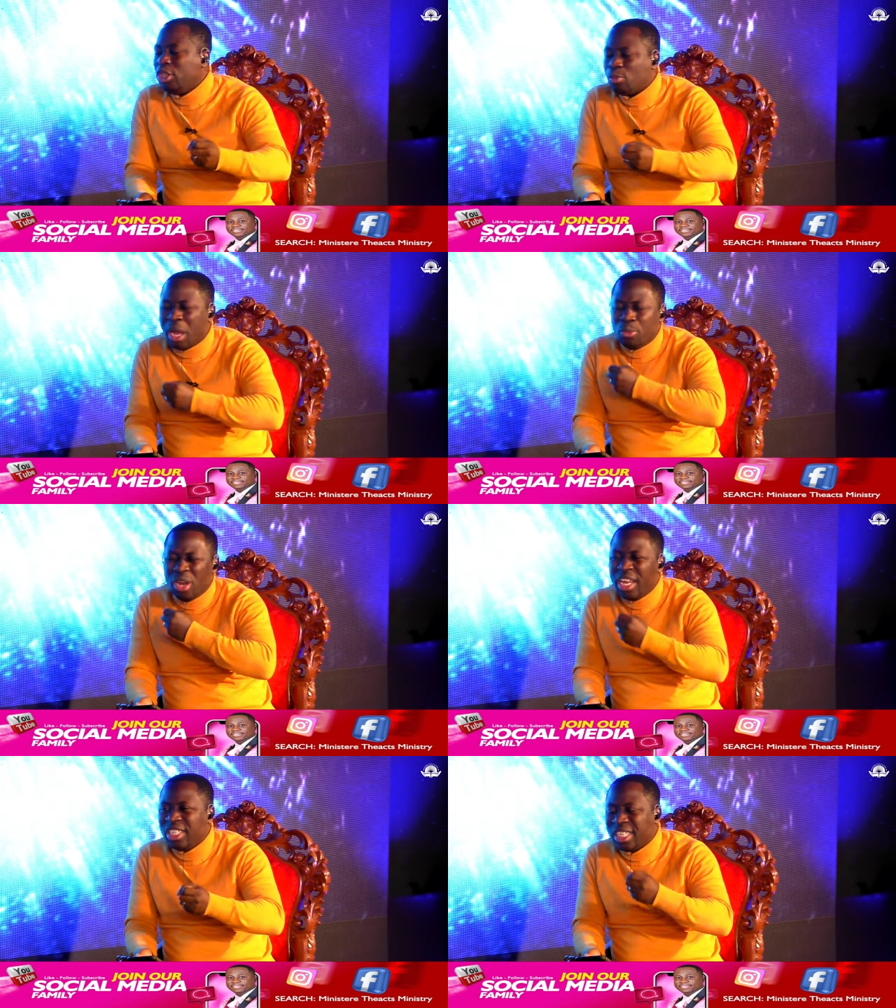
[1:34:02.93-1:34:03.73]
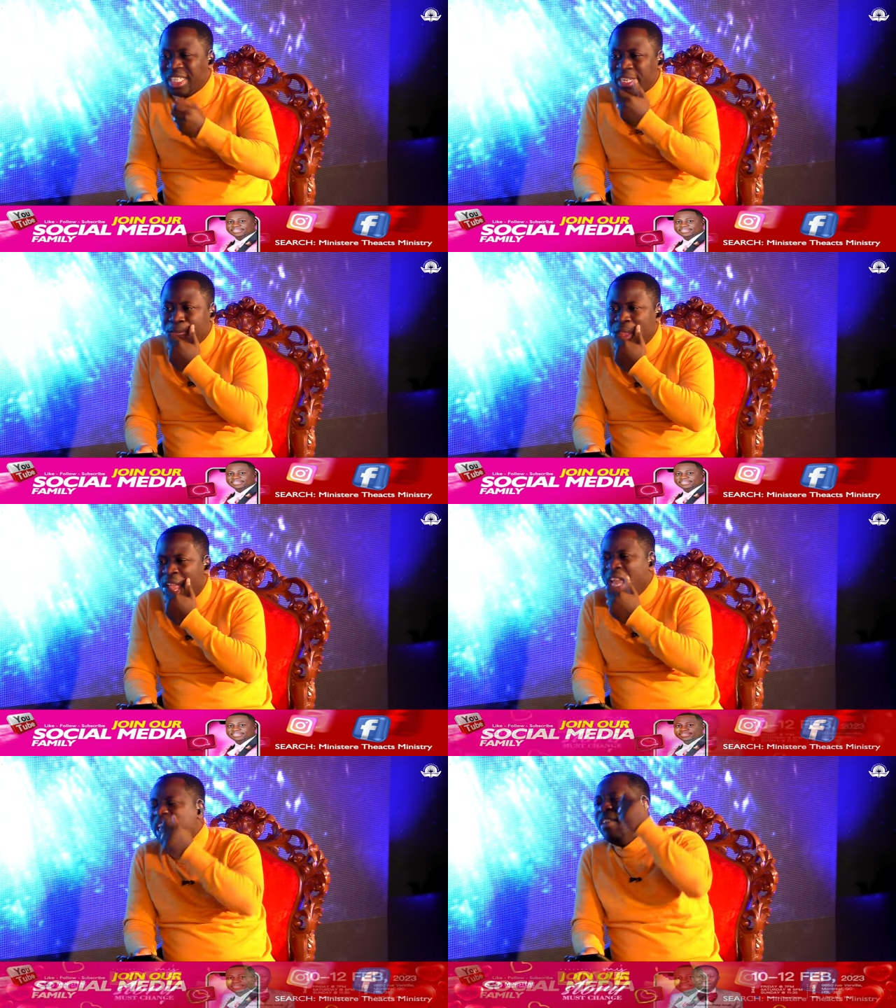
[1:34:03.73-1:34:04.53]
my relationship,
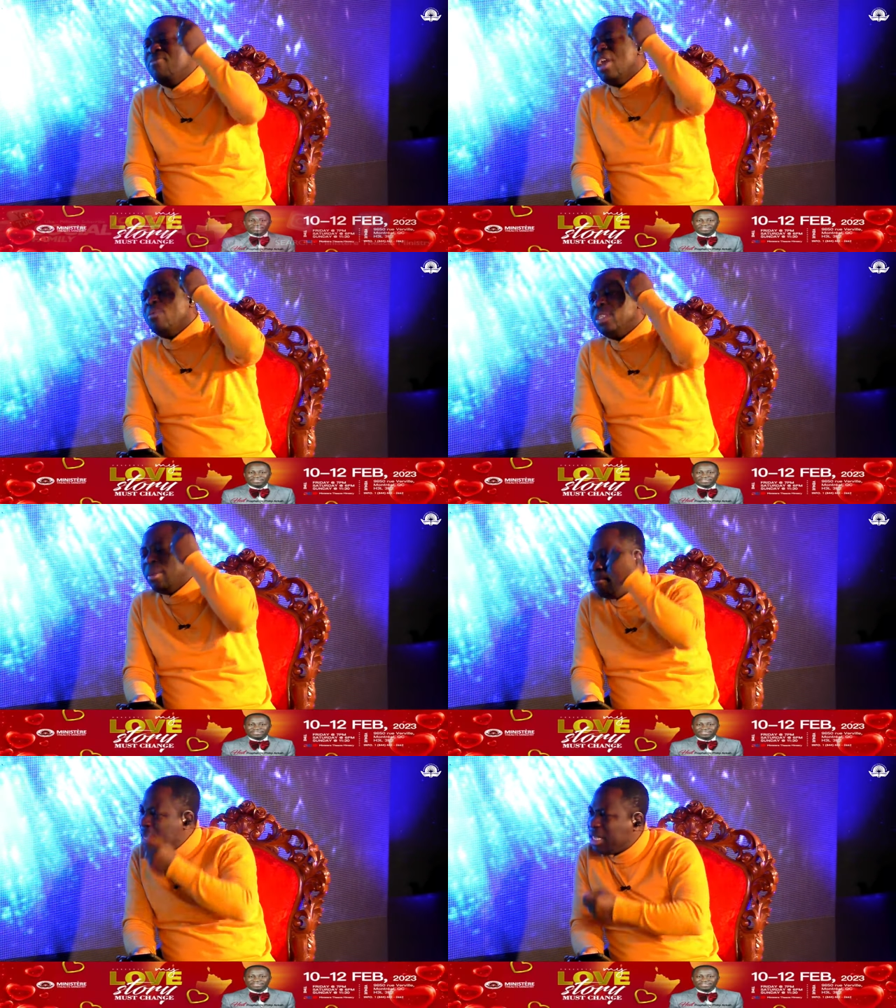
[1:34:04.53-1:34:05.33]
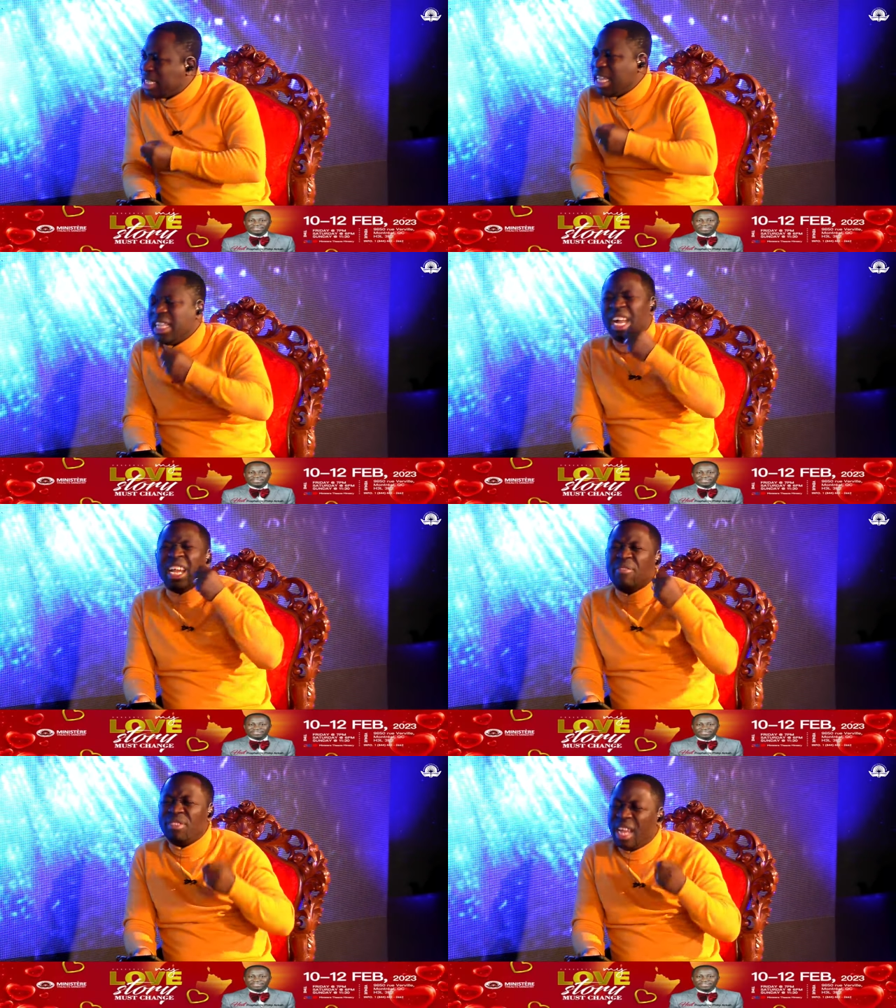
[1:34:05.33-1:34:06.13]
if there is a mistake I
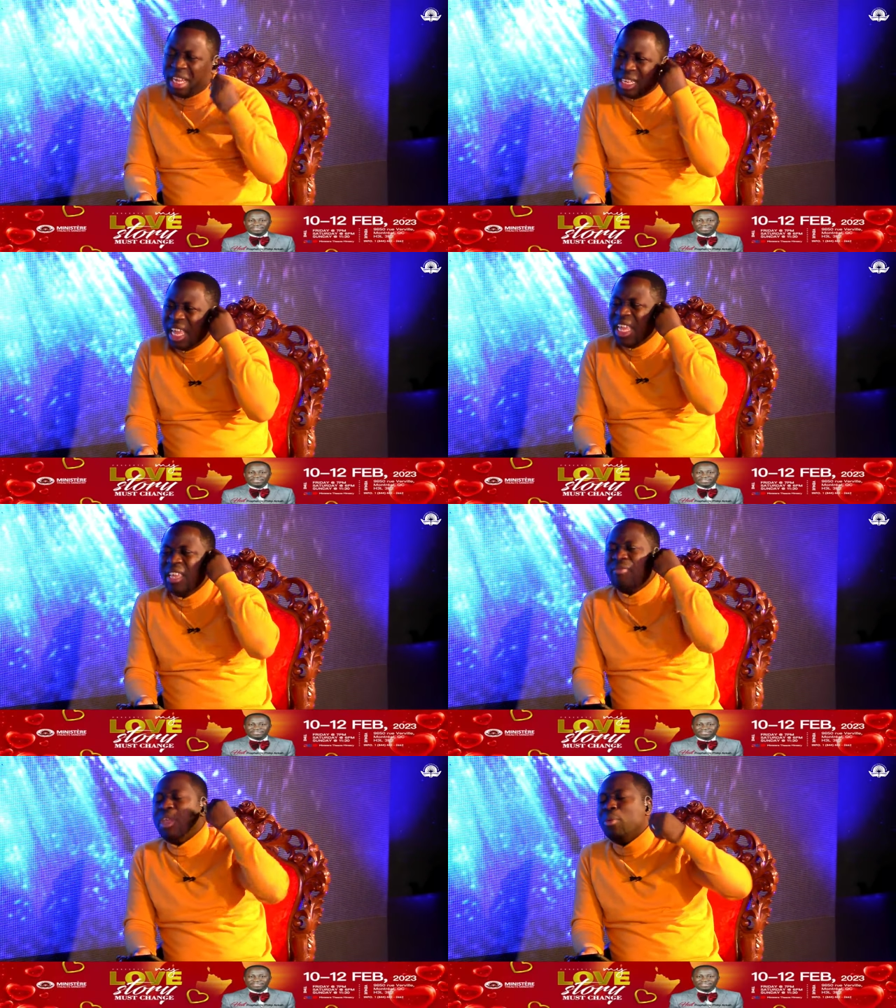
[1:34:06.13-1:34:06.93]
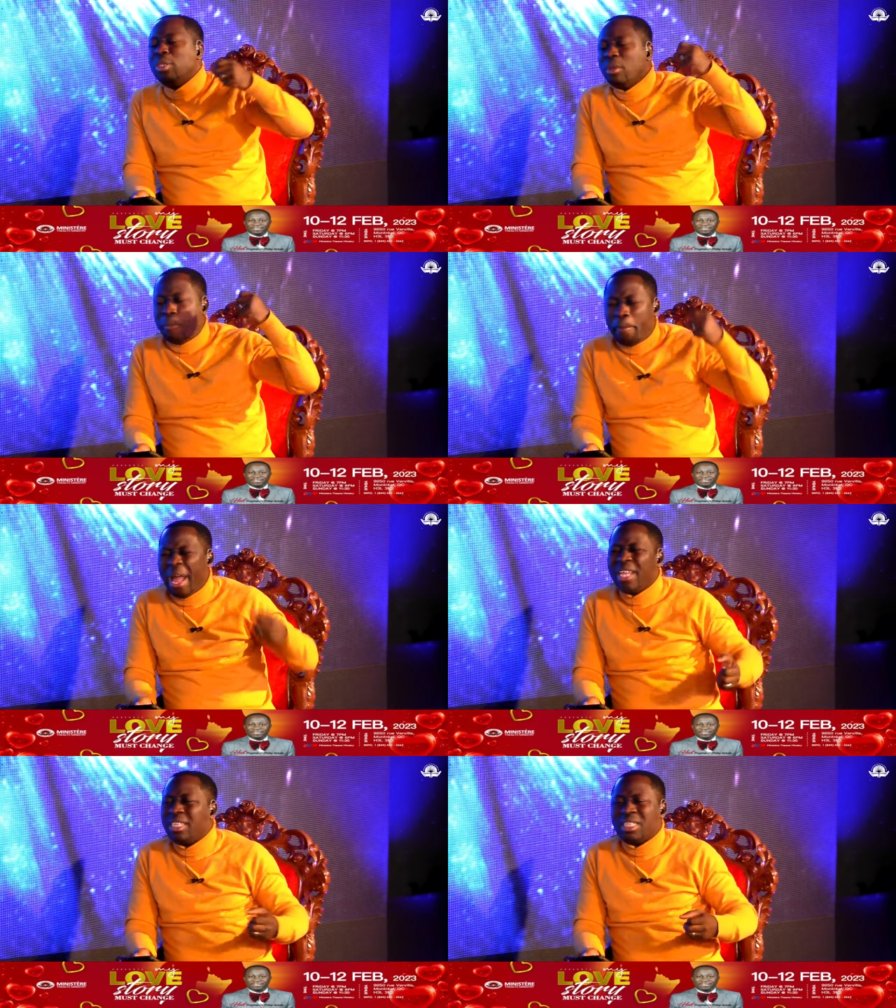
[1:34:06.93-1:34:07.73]
have done, if there is a
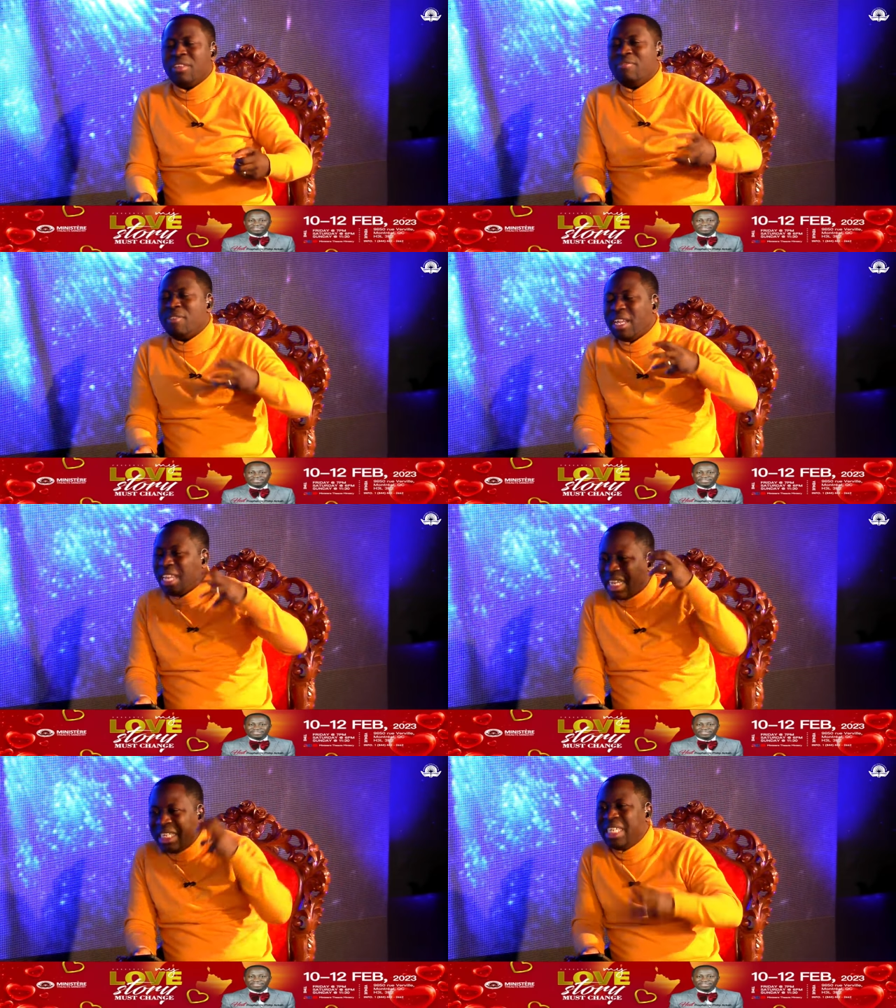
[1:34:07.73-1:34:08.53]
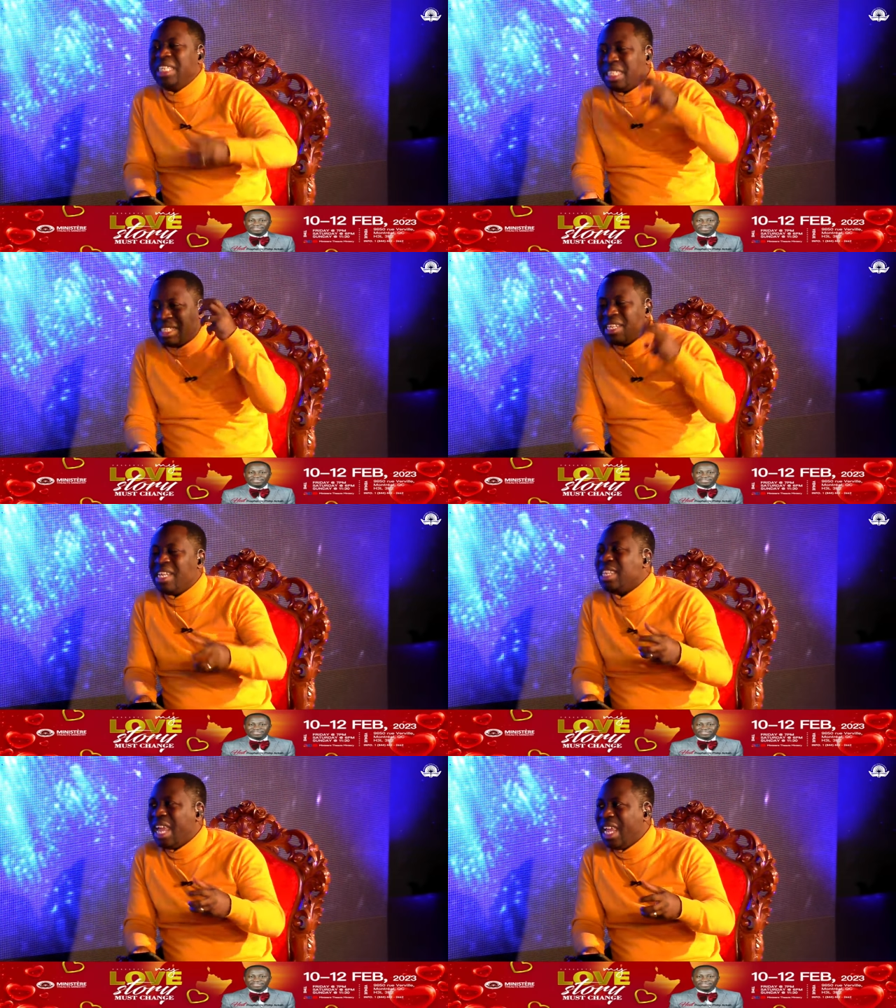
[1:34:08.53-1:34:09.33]
past thing, Father, these 3
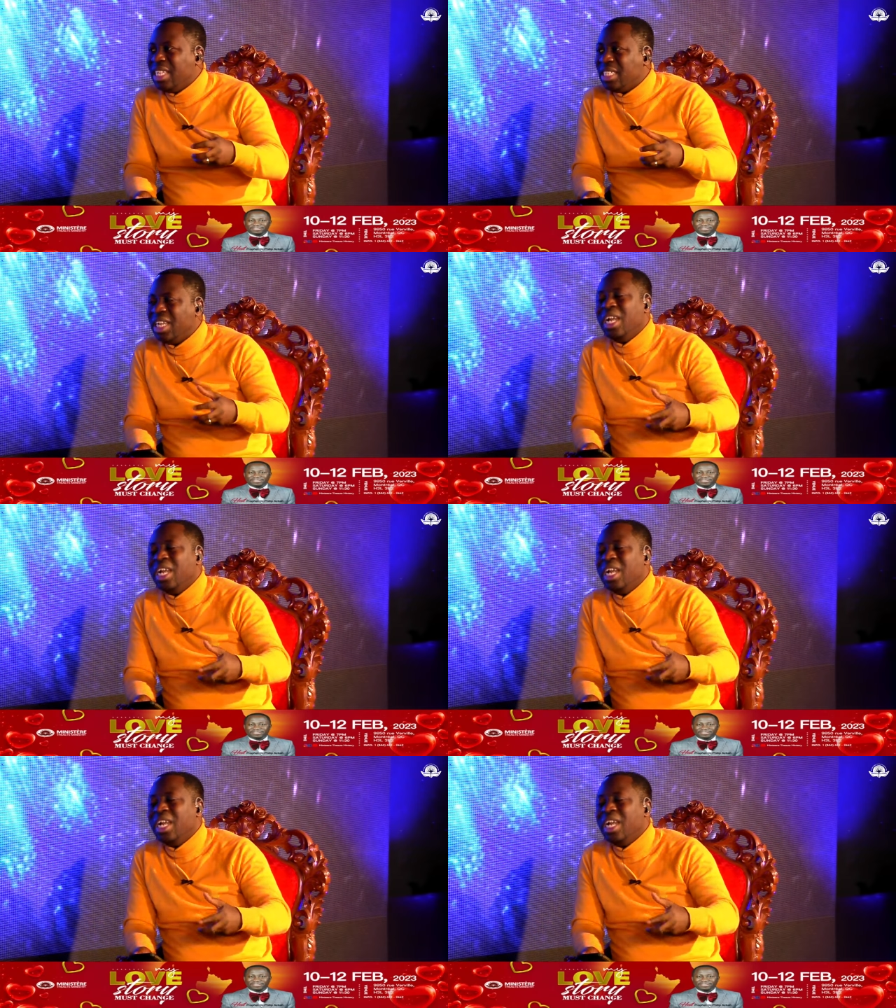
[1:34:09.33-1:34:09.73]
days,